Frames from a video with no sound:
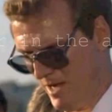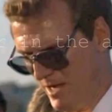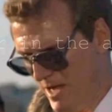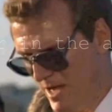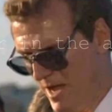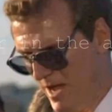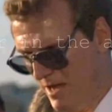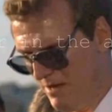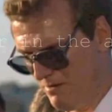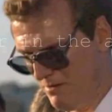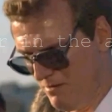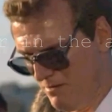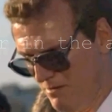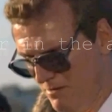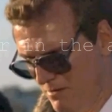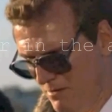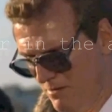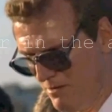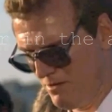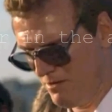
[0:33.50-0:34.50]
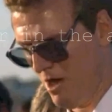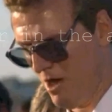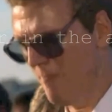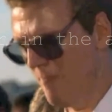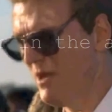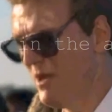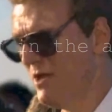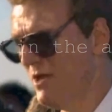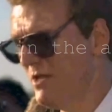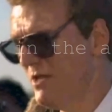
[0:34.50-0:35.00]
I can't
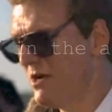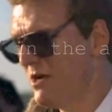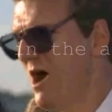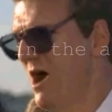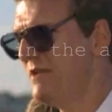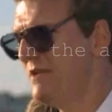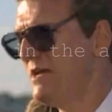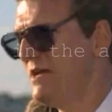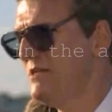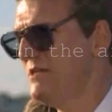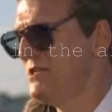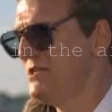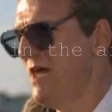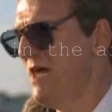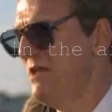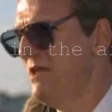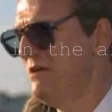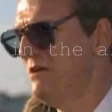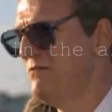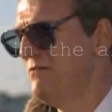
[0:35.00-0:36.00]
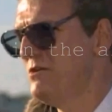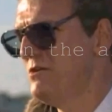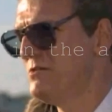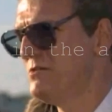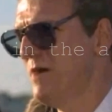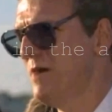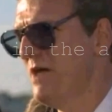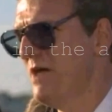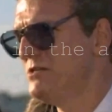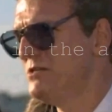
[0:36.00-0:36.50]
comment on the contents of that interview.
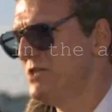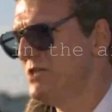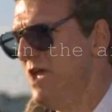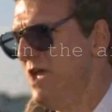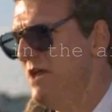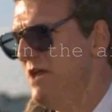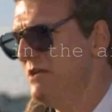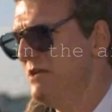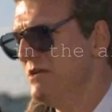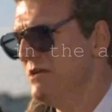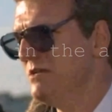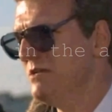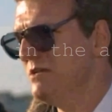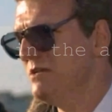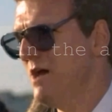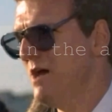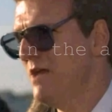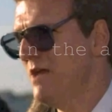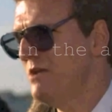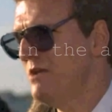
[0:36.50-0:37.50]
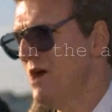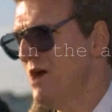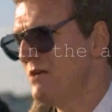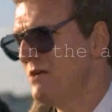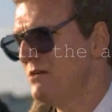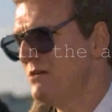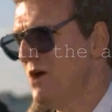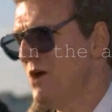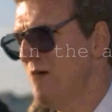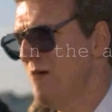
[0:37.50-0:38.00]
It's my understanding that
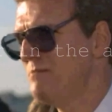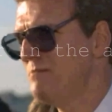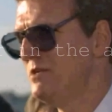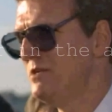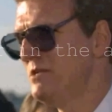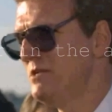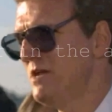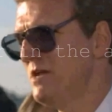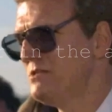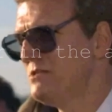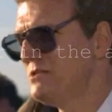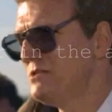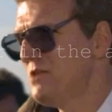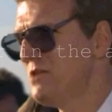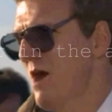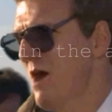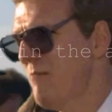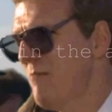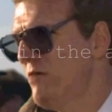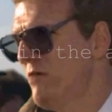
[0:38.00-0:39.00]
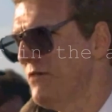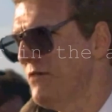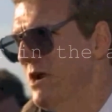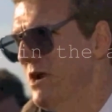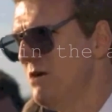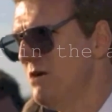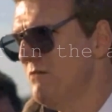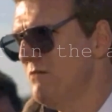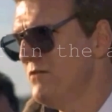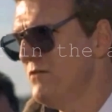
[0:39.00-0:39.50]
Dr. Dobson intends to stop over
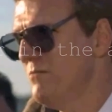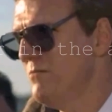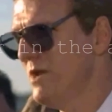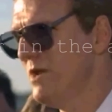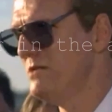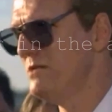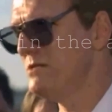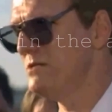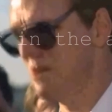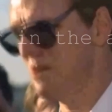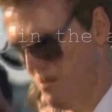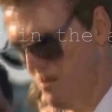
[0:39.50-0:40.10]
here in a few minutes,